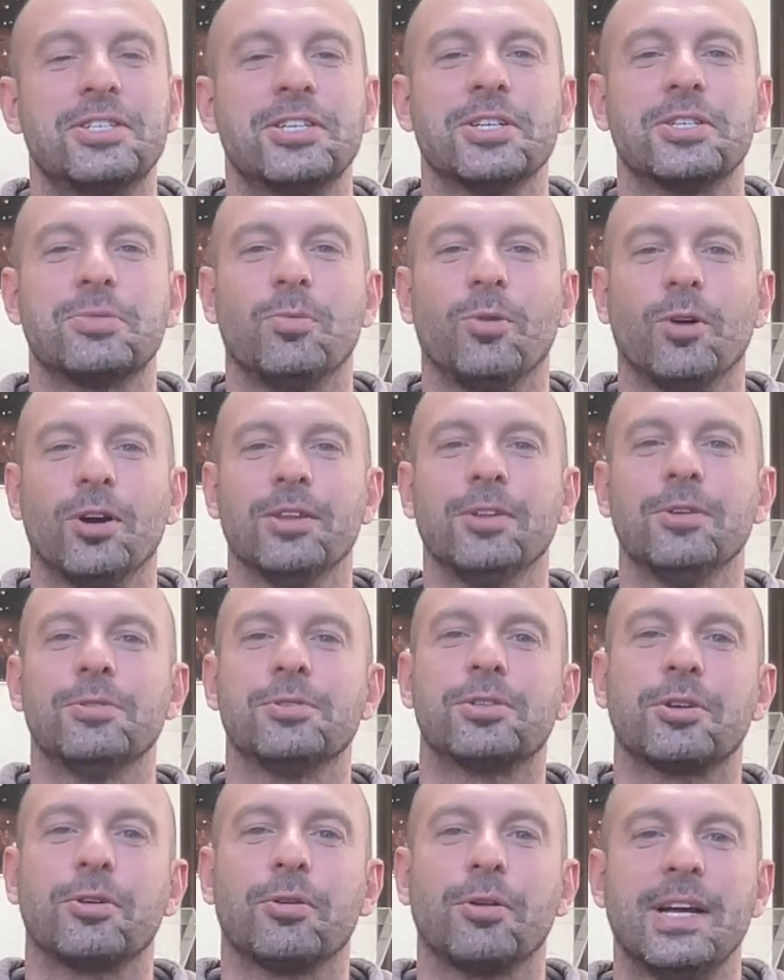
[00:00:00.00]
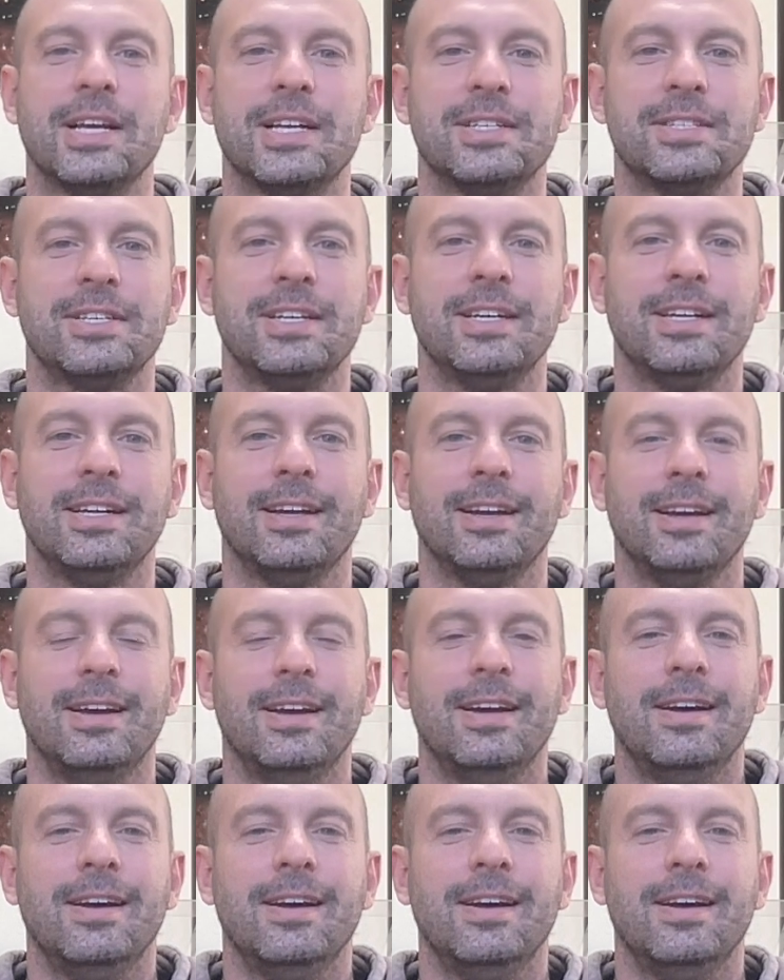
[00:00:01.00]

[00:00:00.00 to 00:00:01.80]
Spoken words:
just one of those crazy